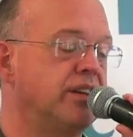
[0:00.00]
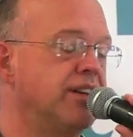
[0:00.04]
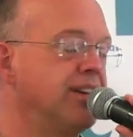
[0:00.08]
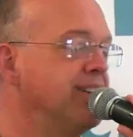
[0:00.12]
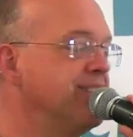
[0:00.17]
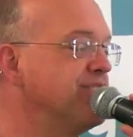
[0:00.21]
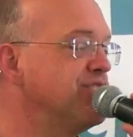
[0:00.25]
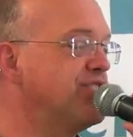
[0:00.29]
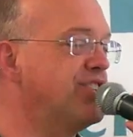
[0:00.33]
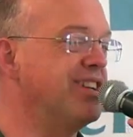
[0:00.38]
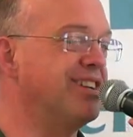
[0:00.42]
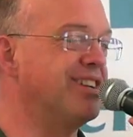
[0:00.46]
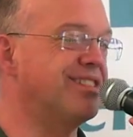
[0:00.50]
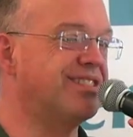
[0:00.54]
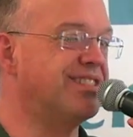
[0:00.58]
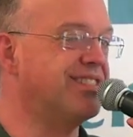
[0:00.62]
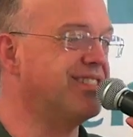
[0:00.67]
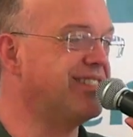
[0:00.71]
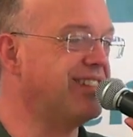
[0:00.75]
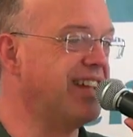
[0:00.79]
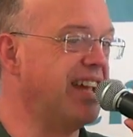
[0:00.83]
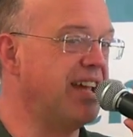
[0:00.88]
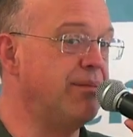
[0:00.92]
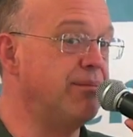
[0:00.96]
She has the
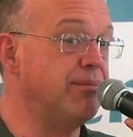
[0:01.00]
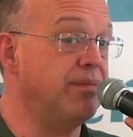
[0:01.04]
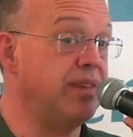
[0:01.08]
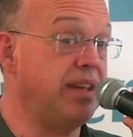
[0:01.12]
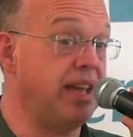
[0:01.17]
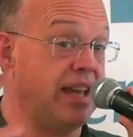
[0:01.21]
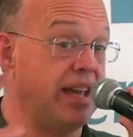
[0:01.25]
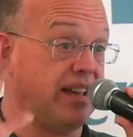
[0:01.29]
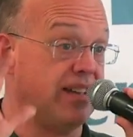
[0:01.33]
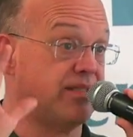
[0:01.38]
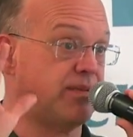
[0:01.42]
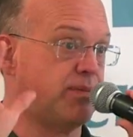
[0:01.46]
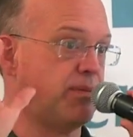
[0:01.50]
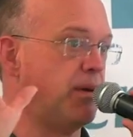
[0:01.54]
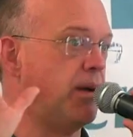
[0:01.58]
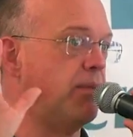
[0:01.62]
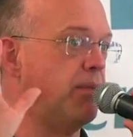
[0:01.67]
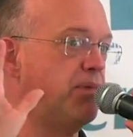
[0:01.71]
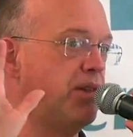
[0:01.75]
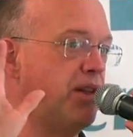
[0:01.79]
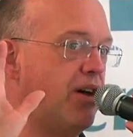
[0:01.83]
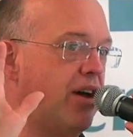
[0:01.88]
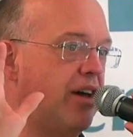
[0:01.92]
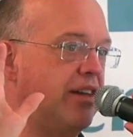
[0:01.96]
same, yes,
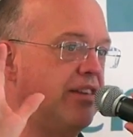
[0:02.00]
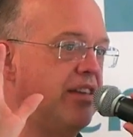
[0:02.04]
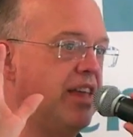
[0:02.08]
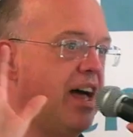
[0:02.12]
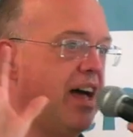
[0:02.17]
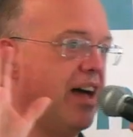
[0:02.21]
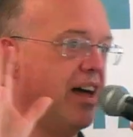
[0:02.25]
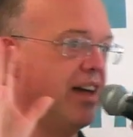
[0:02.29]
applaud that.